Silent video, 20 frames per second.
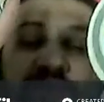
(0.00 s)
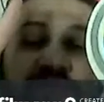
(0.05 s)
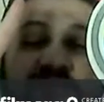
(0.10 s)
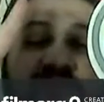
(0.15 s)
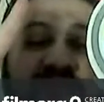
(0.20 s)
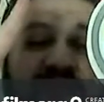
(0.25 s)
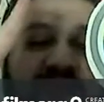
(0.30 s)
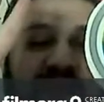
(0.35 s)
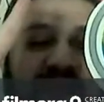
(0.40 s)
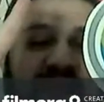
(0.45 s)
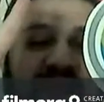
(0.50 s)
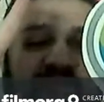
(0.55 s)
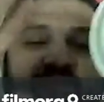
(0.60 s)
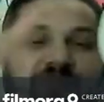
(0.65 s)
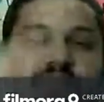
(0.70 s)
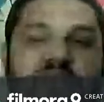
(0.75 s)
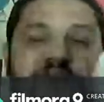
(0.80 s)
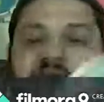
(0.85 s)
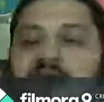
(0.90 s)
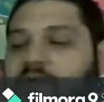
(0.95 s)
5
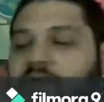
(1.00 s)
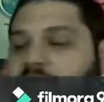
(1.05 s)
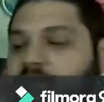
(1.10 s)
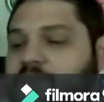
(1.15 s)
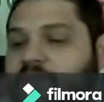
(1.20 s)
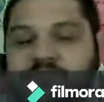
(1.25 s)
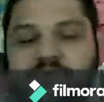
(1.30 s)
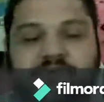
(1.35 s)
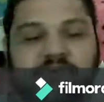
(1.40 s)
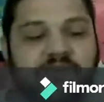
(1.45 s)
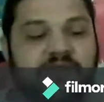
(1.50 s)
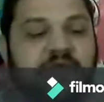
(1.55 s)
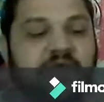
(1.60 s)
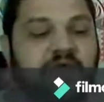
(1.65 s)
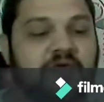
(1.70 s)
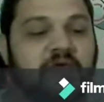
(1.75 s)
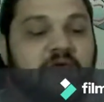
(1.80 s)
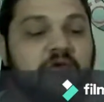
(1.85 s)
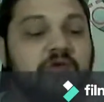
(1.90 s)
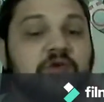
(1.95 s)
globes,
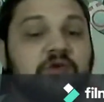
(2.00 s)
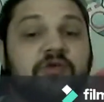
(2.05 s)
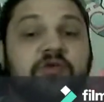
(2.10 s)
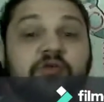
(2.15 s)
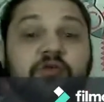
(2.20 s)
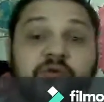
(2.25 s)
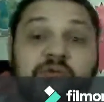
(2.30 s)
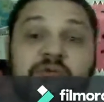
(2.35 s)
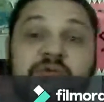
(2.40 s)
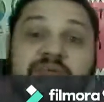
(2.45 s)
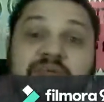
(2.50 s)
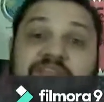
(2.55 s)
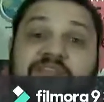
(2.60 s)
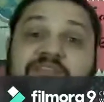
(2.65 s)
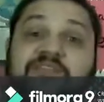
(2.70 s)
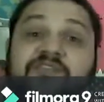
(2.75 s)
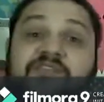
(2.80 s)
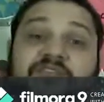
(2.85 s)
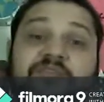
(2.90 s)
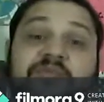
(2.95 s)
you get
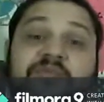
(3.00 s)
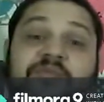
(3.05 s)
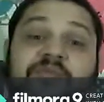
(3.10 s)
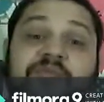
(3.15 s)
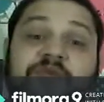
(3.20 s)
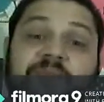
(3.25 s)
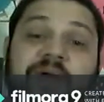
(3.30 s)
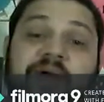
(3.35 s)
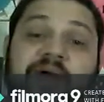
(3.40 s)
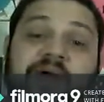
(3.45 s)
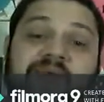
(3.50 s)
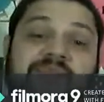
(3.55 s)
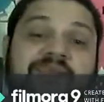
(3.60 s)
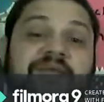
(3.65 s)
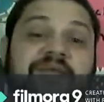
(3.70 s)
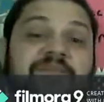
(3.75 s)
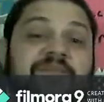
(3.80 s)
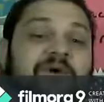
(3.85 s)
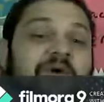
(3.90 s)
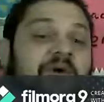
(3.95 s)
to shoot the
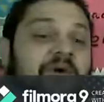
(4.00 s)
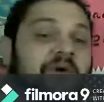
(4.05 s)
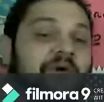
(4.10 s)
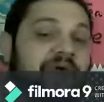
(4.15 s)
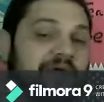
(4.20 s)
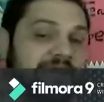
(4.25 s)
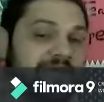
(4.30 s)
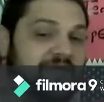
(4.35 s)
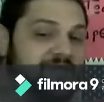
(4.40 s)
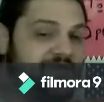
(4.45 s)
basketball.